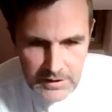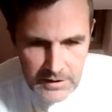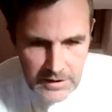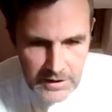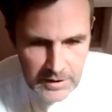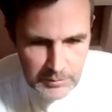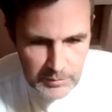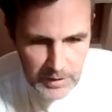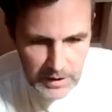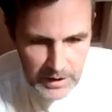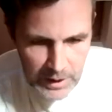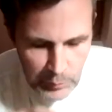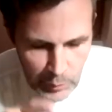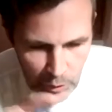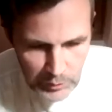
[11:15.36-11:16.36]
I
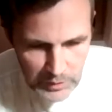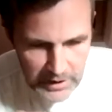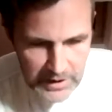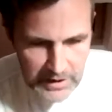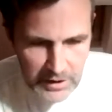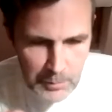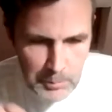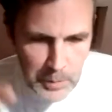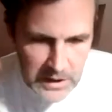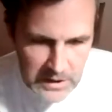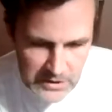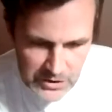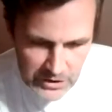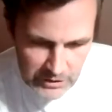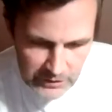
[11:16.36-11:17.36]
won't get a
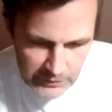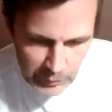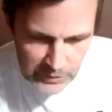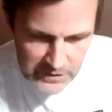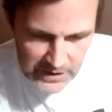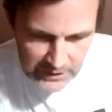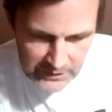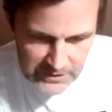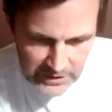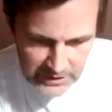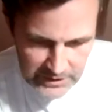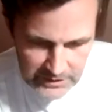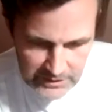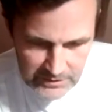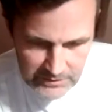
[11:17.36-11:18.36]
picture of what's
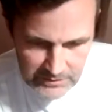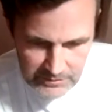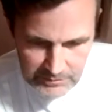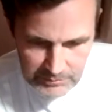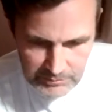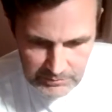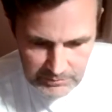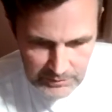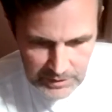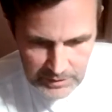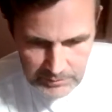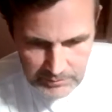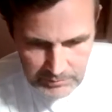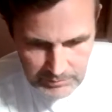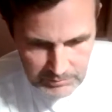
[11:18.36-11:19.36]
outside
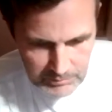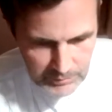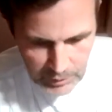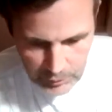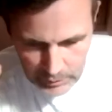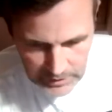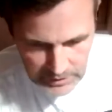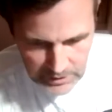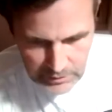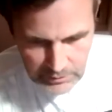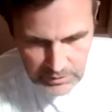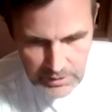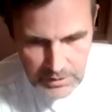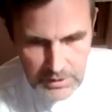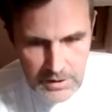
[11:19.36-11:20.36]
our window.
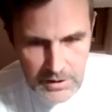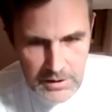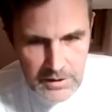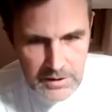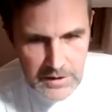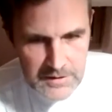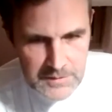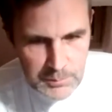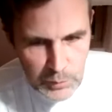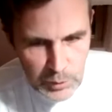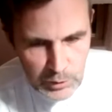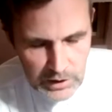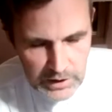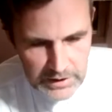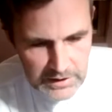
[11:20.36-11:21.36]
It's
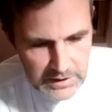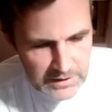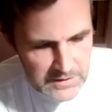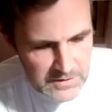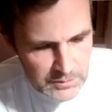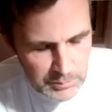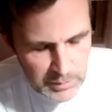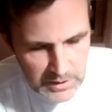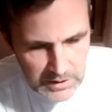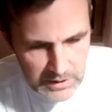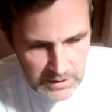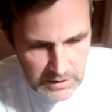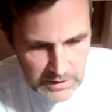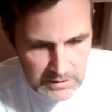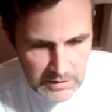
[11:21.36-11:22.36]
more likely to
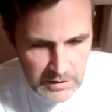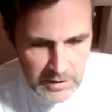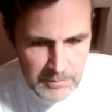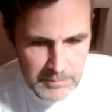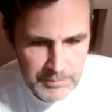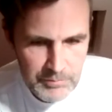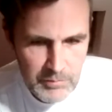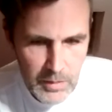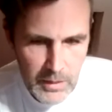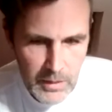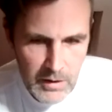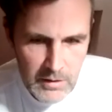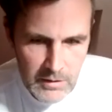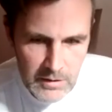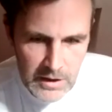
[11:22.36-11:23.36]
be
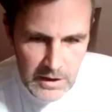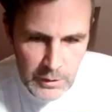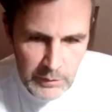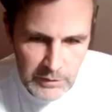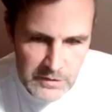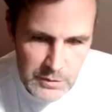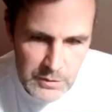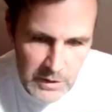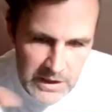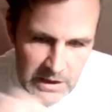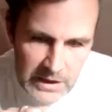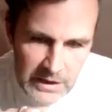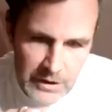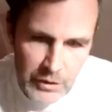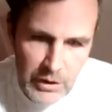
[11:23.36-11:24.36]
equivalent to a
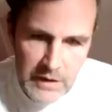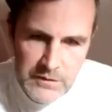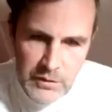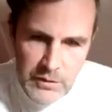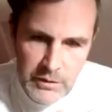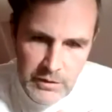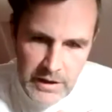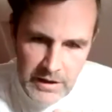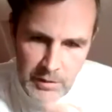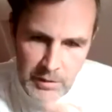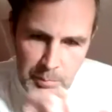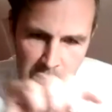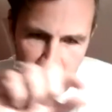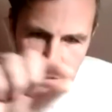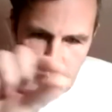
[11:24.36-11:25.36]
heliograph. So you'll get the
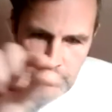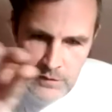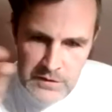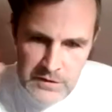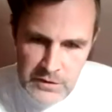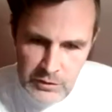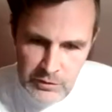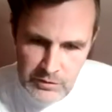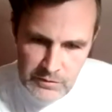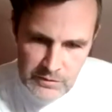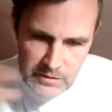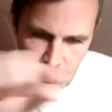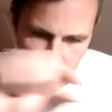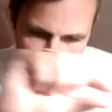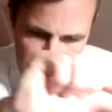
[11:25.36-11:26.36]
path of the sun.
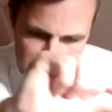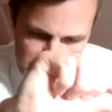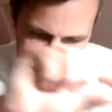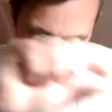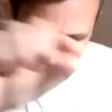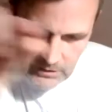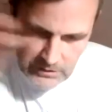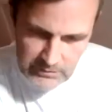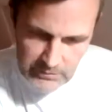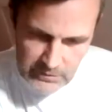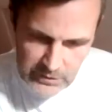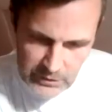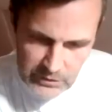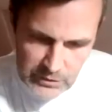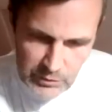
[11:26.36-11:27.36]
So as the
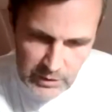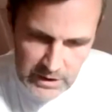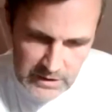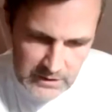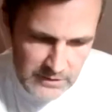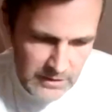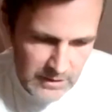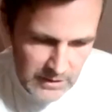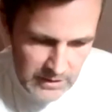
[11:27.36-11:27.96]
sun's rays